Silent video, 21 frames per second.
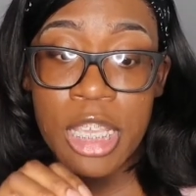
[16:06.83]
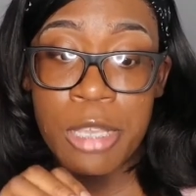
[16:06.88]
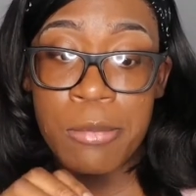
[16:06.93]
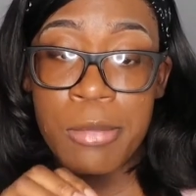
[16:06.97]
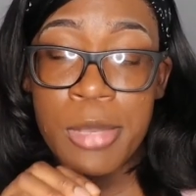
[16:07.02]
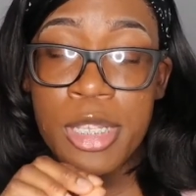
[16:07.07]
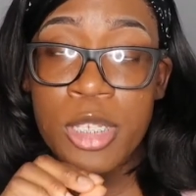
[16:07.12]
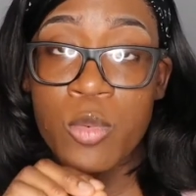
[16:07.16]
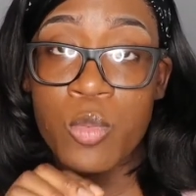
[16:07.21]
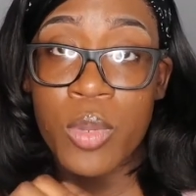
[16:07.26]

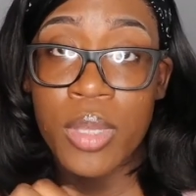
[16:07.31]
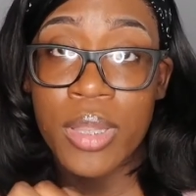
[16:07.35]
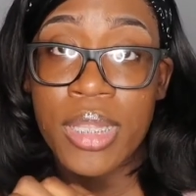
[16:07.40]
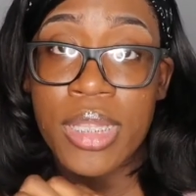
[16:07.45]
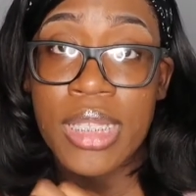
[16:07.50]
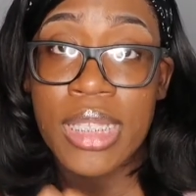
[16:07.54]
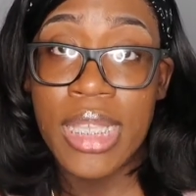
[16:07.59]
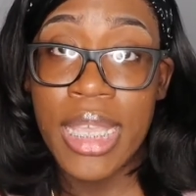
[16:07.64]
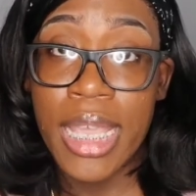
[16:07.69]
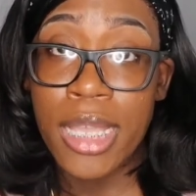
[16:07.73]
image
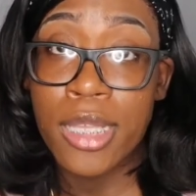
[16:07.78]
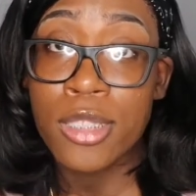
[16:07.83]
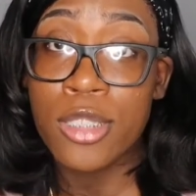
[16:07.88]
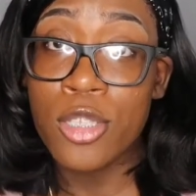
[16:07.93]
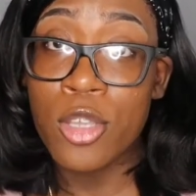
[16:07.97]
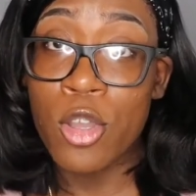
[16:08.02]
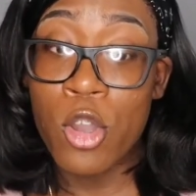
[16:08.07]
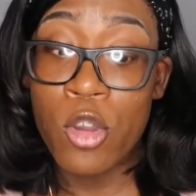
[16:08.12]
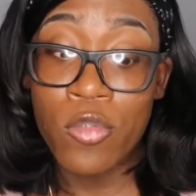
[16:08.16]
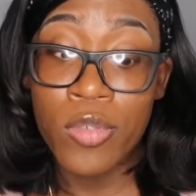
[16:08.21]
with
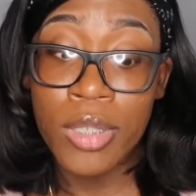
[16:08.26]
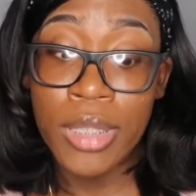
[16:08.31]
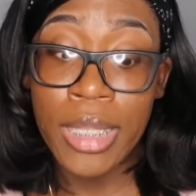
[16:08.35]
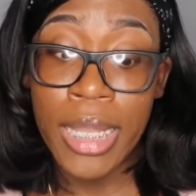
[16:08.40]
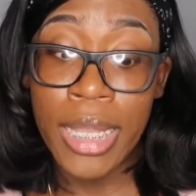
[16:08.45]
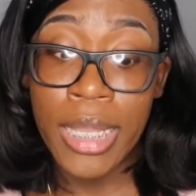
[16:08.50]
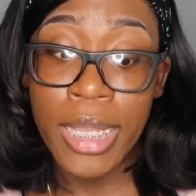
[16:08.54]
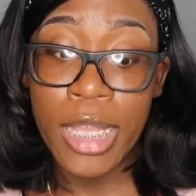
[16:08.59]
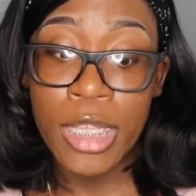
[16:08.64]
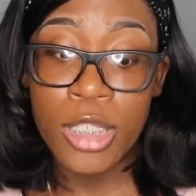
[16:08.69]
text
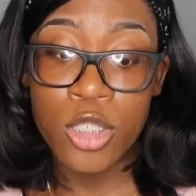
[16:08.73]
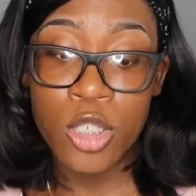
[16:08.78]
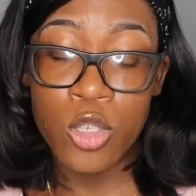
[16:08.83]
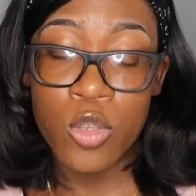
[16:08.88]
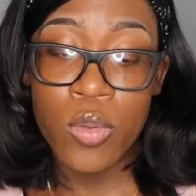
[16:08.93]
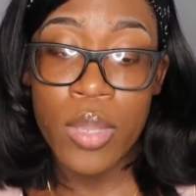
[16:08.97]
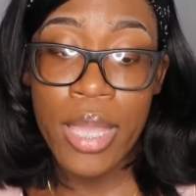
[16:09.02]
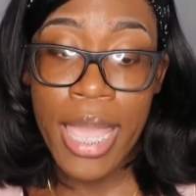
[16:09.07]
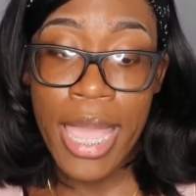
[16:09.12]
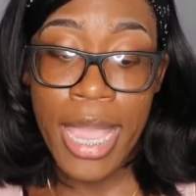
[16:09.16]
overlay and so
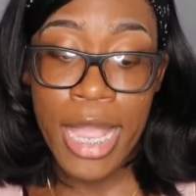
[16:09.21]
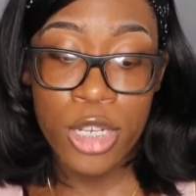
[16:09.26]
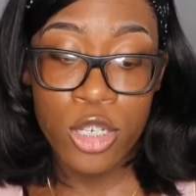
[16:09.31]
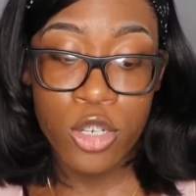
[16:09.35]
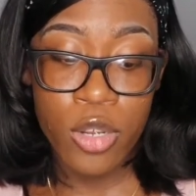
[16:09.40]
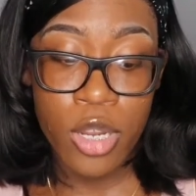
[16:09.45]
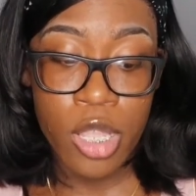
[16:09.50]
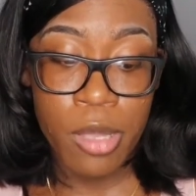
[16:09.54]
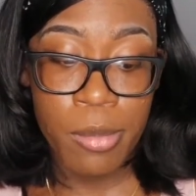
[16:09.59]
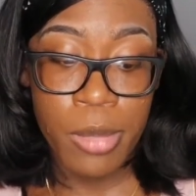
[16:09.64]
you can add
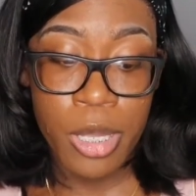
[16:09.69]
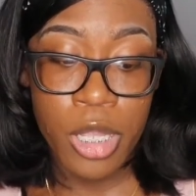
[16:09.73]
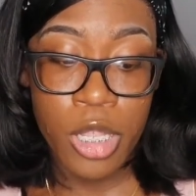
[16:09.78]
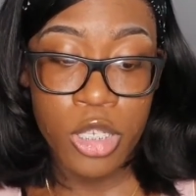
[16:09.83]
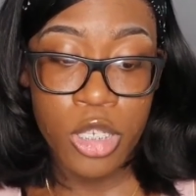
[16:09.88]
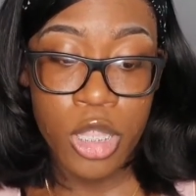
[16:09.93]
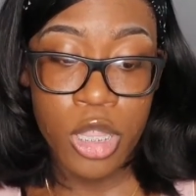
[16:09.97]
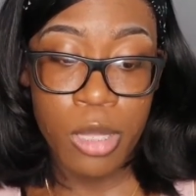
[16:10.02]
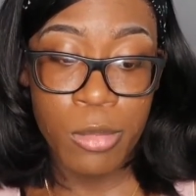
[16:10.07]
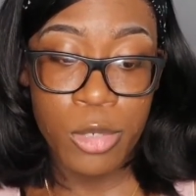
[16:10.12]
your
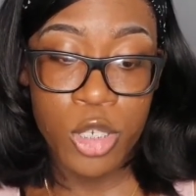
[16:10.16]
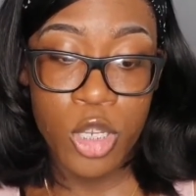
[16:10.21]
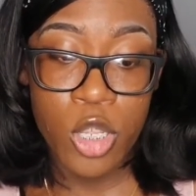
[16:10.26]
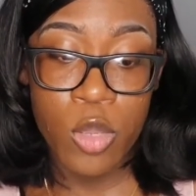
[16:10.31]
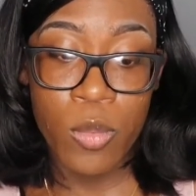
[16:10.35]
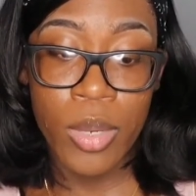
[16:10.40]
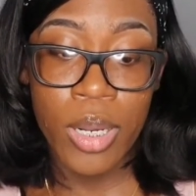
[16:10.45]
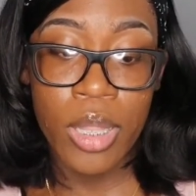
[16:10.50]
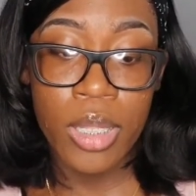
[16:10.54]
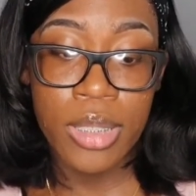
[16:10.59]
image and let me show
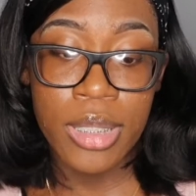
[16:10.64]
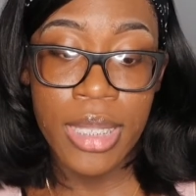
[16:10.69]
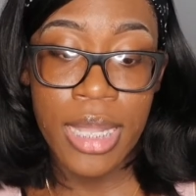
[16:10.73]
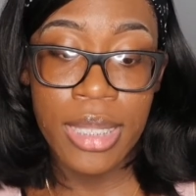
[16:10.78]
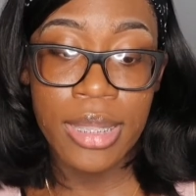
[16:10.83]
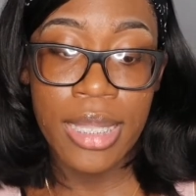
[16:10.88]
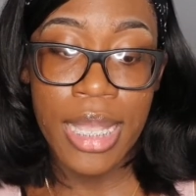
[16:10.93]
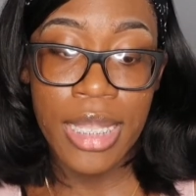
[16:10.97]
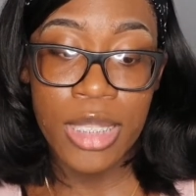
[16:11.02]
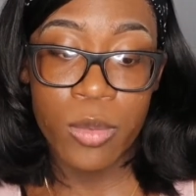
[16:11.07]
you what it looks
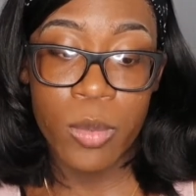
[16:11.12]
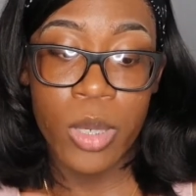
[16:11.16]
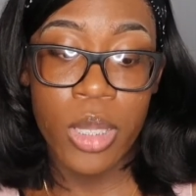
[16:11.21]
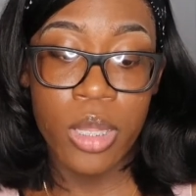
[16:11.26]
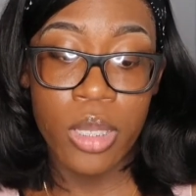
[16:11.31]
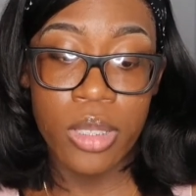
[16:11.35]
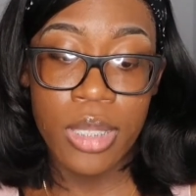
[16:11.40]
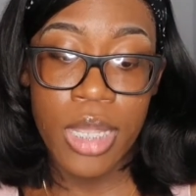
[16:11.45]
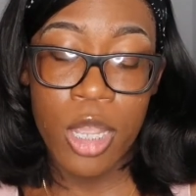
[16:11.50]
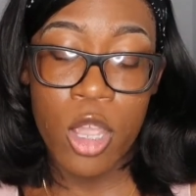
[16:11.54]
like that's what it
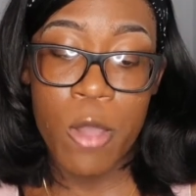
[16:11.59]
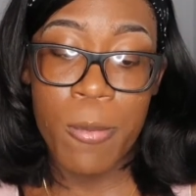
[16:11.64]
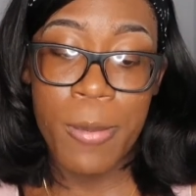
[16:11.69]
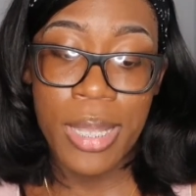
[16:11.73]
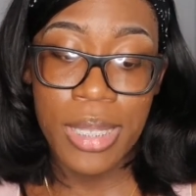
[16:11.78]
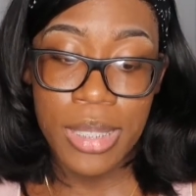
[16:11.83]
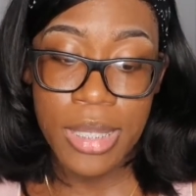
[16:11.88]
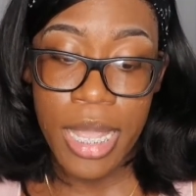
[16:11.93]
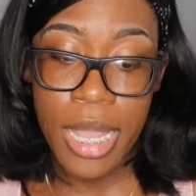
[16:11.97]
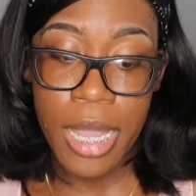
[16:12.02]
looks like on
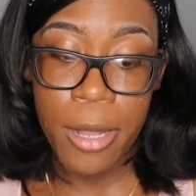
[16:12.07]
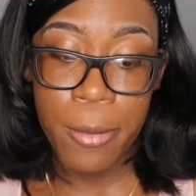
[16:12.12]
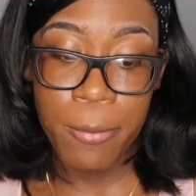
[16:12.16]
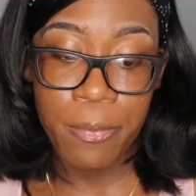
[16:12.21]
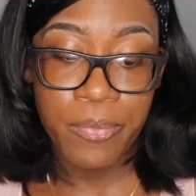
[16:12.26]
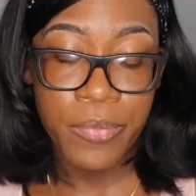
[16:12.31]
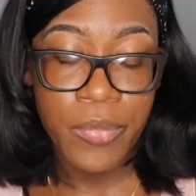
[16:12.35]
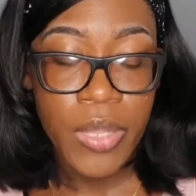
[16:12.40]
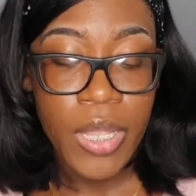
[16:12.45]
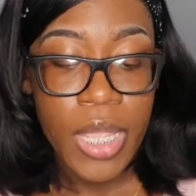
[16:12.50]
my site
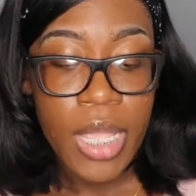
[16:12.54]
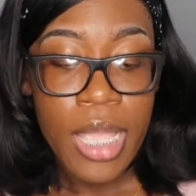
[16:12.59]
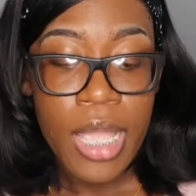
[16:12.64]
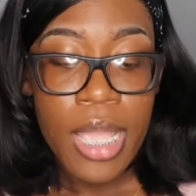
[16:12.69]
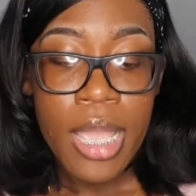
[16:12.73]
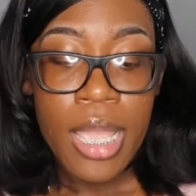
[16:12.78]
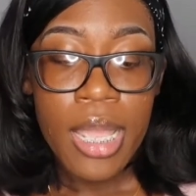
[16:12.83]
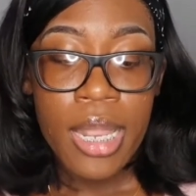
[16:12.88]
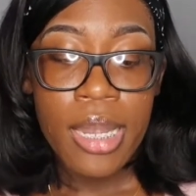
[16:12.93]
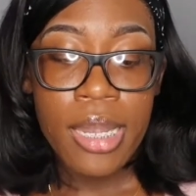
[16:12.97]

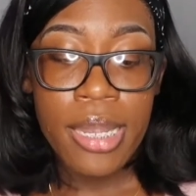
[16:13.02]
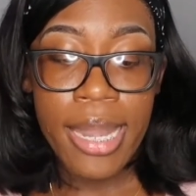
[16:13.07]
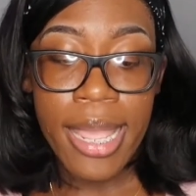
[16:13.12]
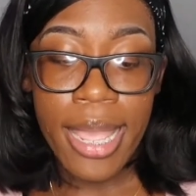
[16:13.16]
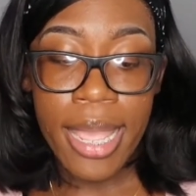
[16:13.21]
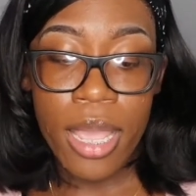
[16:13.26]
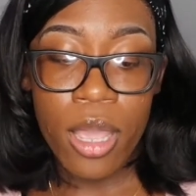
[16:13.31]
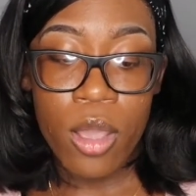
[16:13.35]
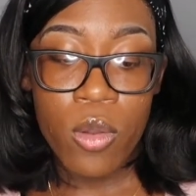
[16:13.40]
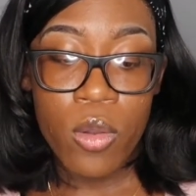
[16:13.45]

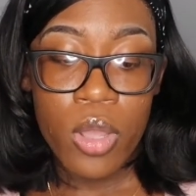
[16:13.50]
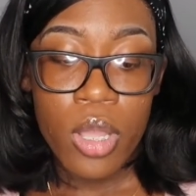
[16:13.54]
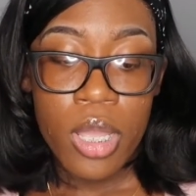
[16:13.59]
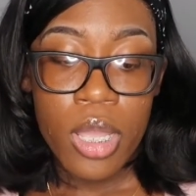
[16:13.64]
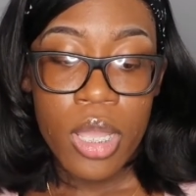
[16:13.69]
now